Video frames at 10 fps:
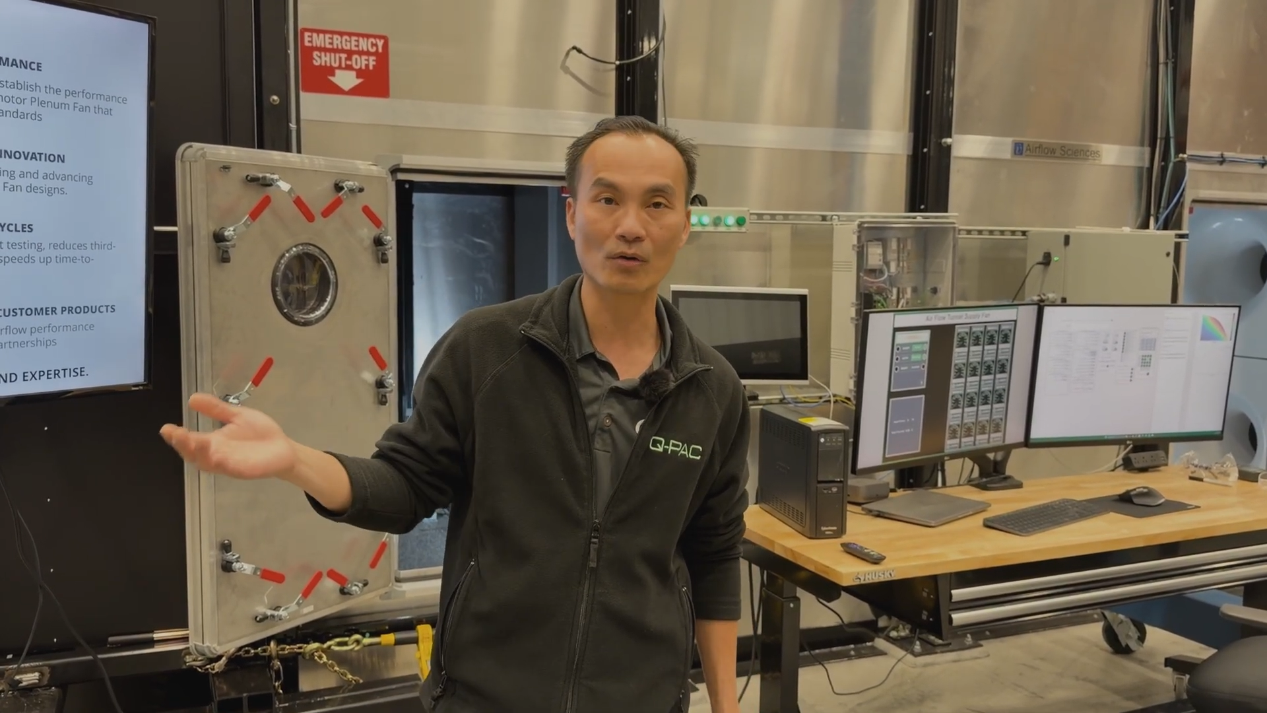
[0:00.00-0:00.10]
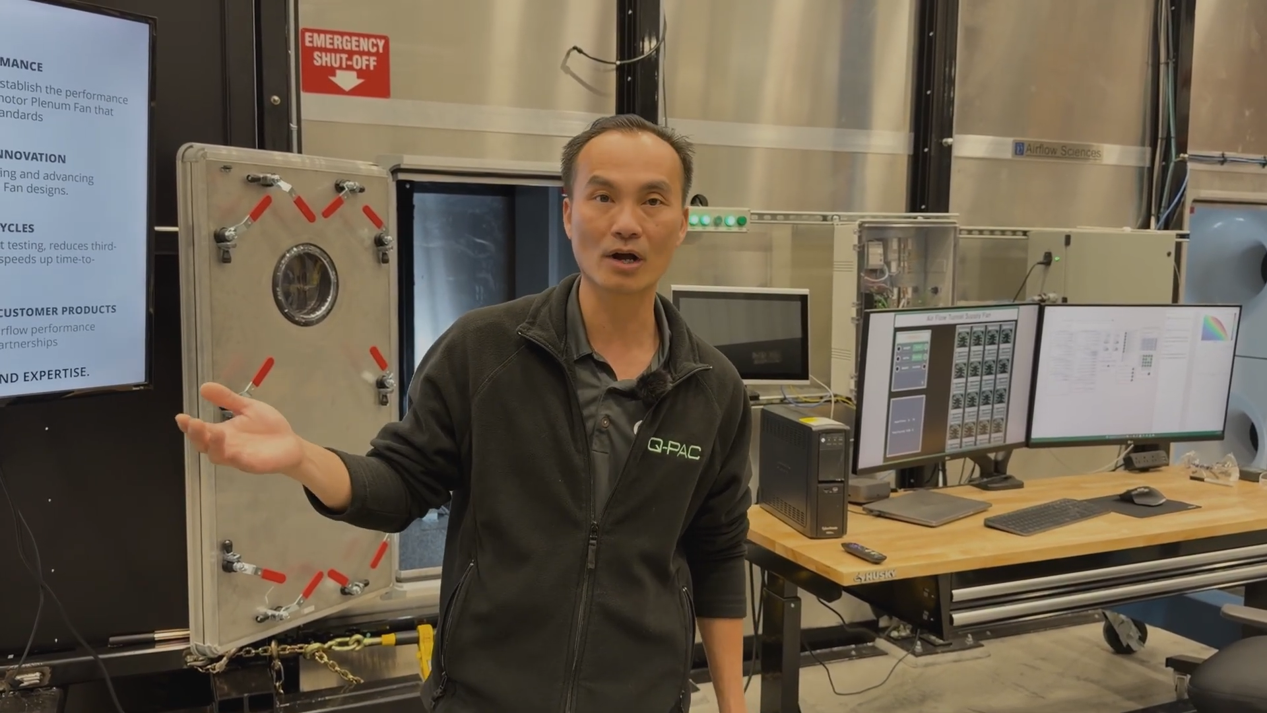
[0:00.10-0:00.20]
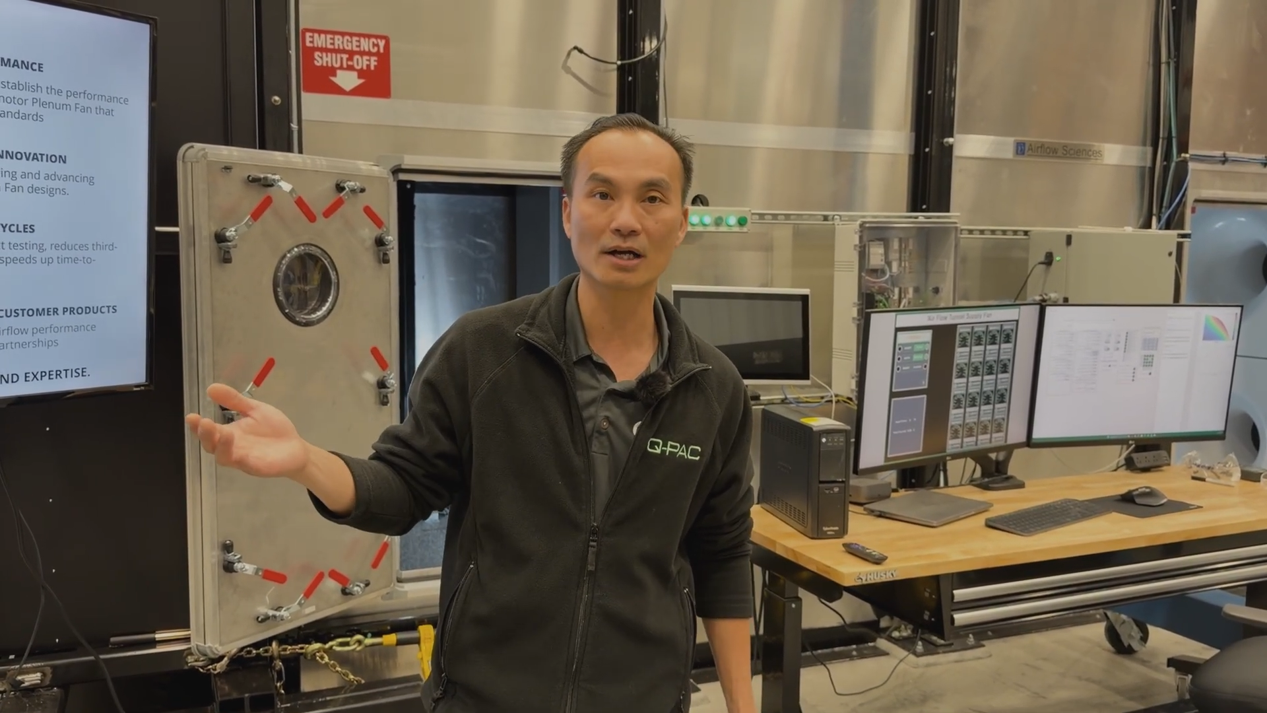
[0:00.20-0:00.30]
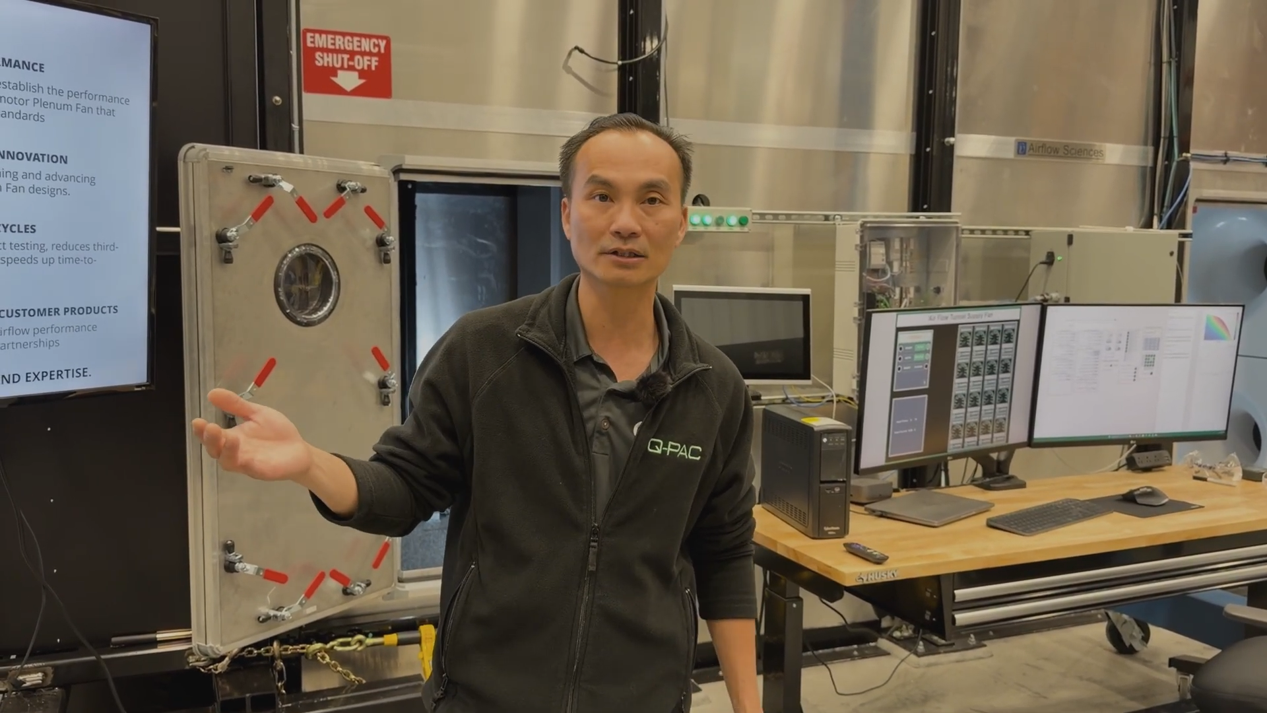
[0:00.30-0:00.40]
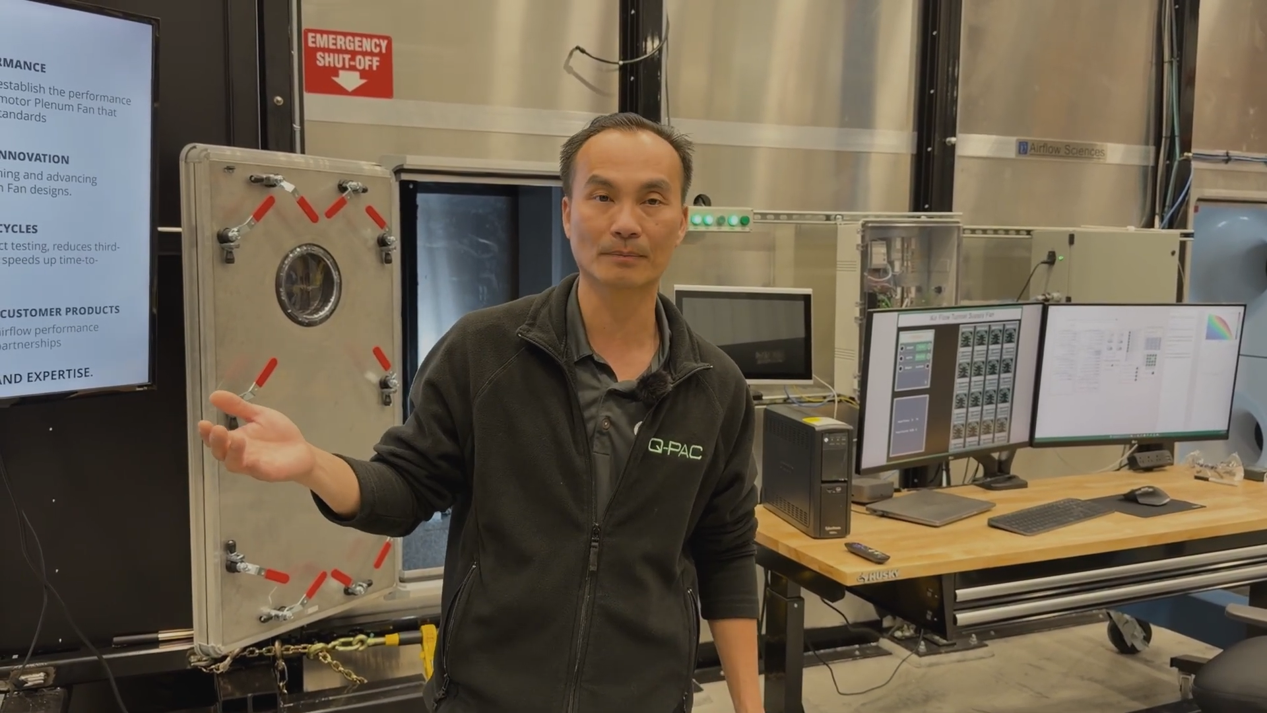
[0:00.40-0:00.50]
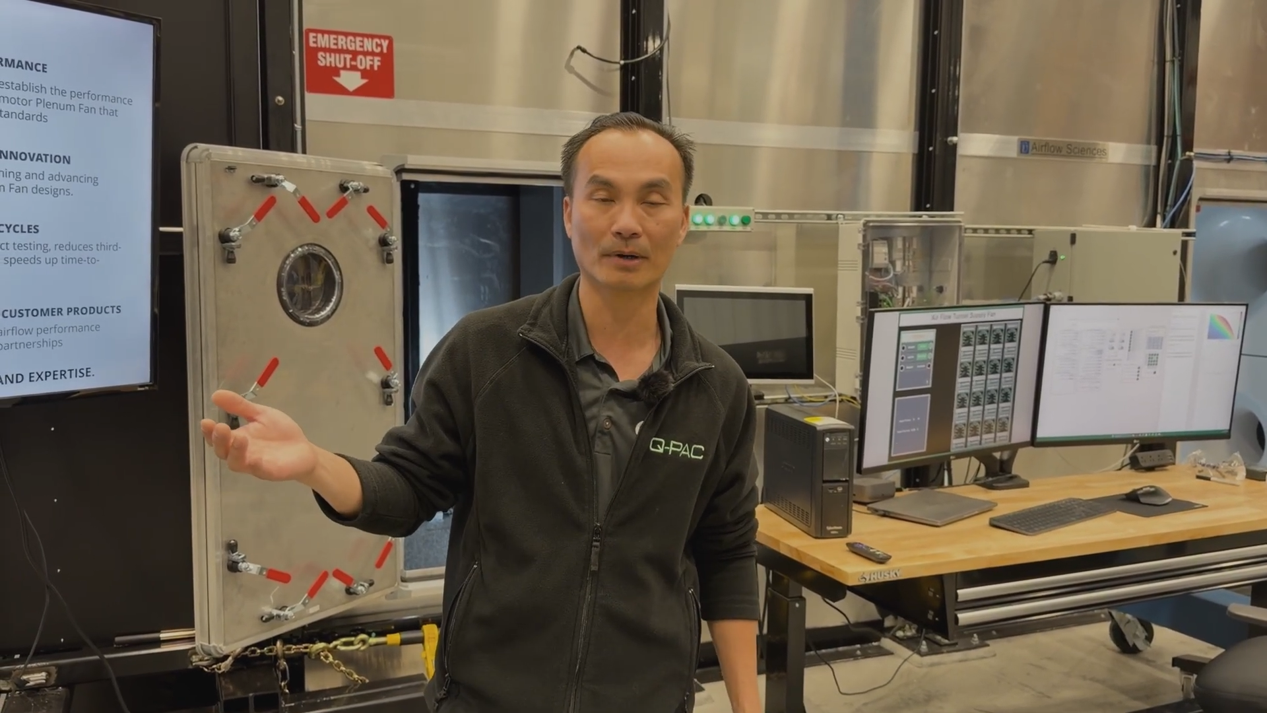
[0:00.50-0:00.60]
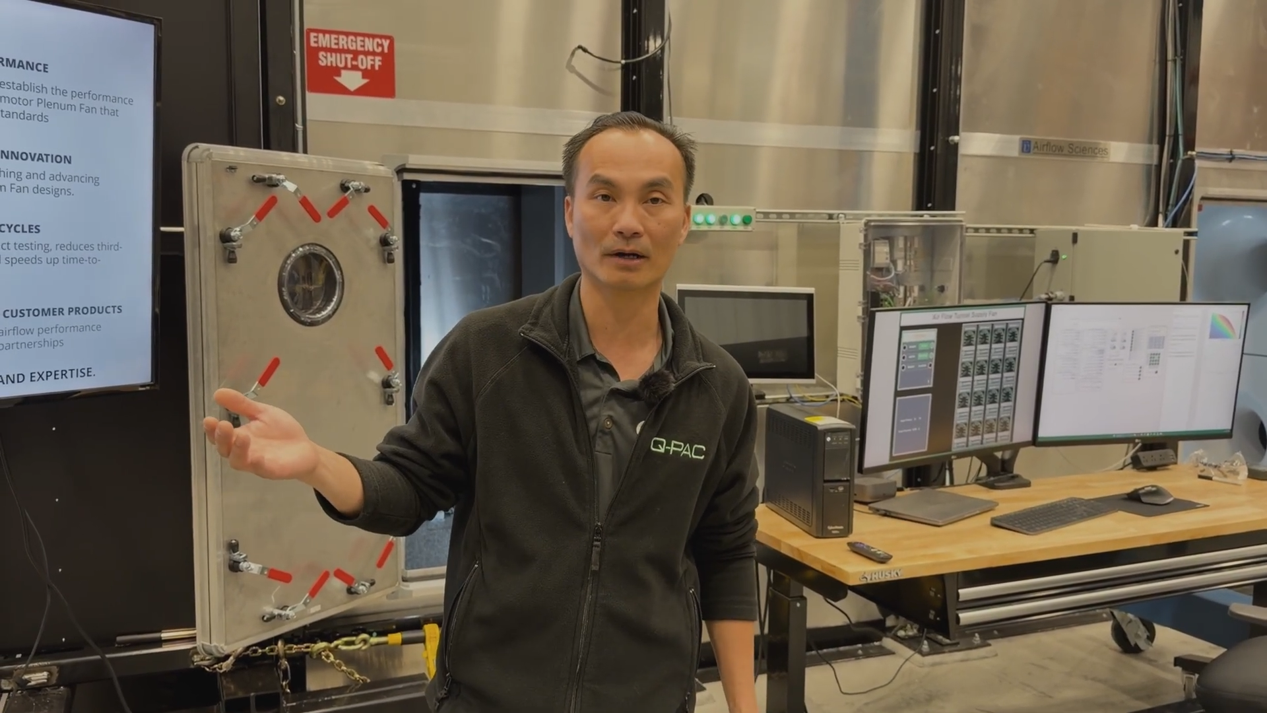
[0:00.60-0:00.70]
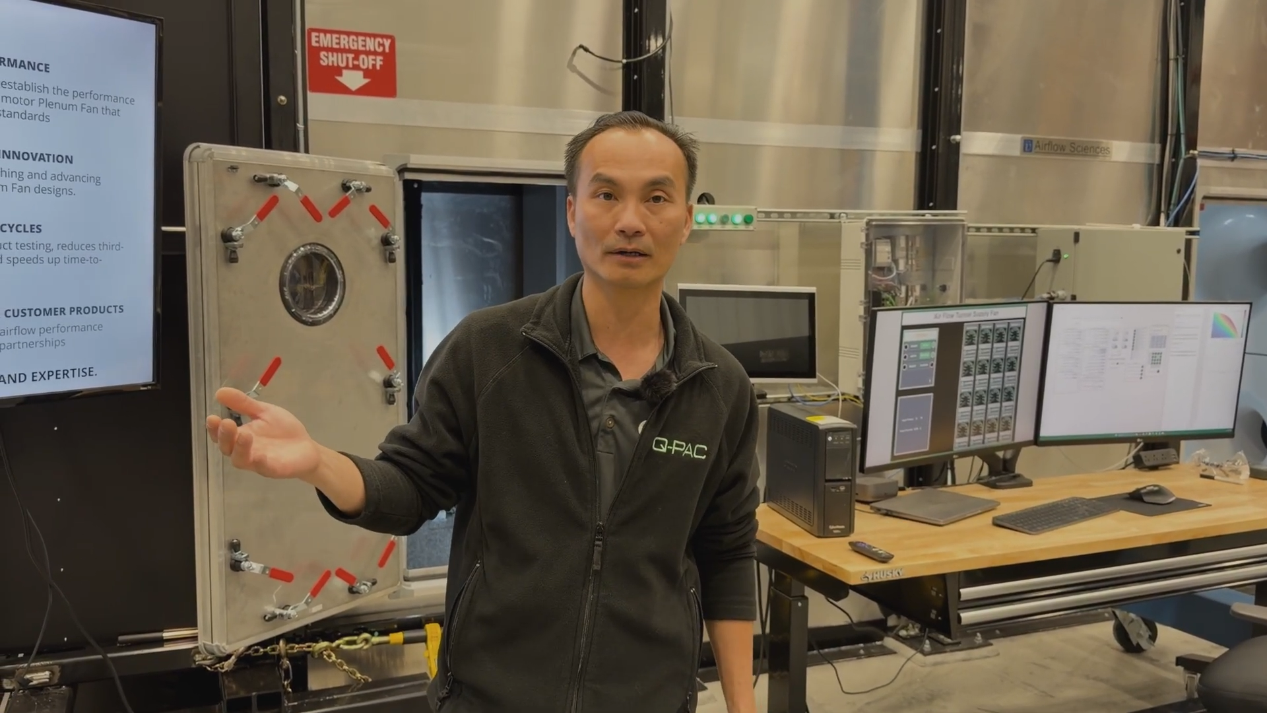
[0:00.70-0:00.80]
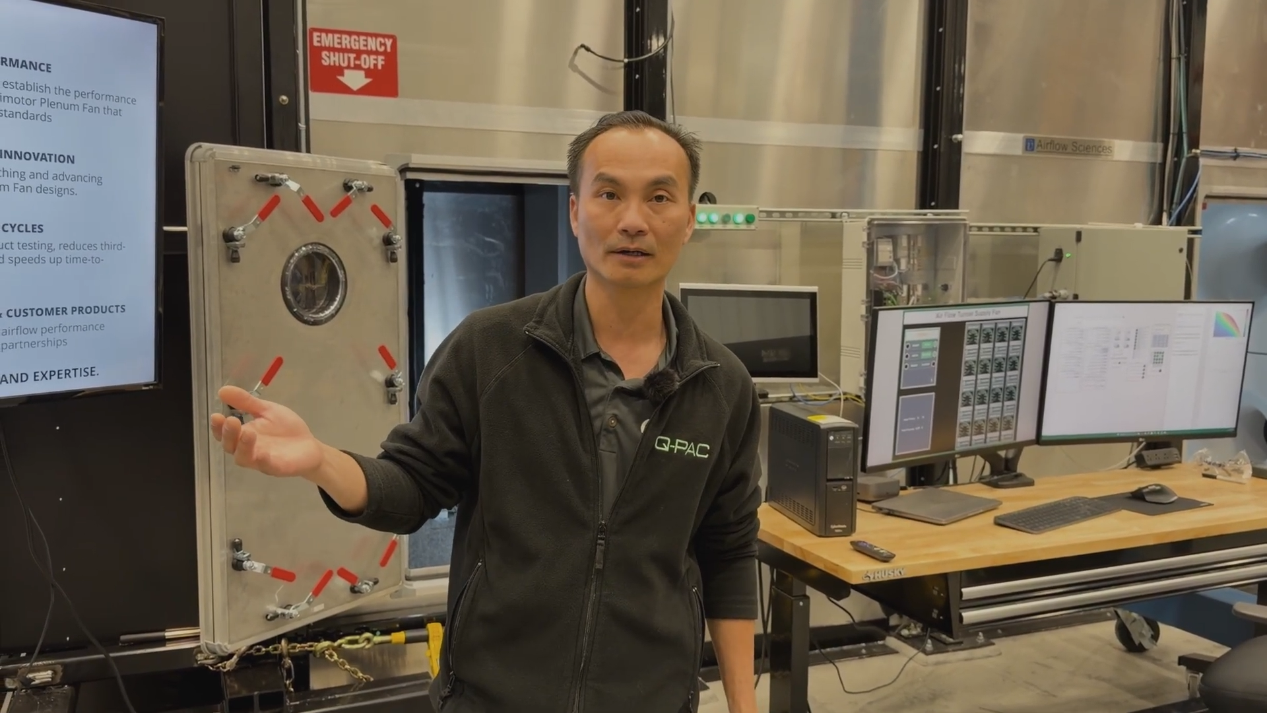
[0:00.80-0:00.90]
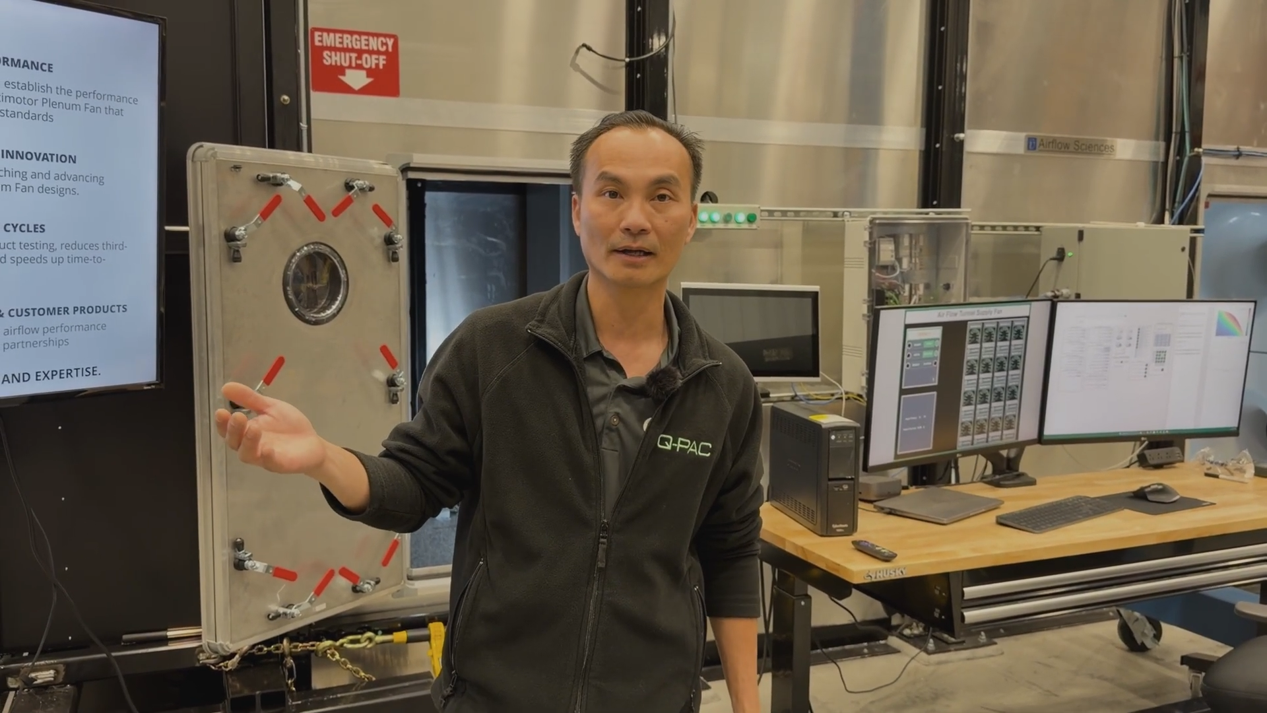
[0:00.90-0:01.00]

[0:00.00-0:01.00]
customer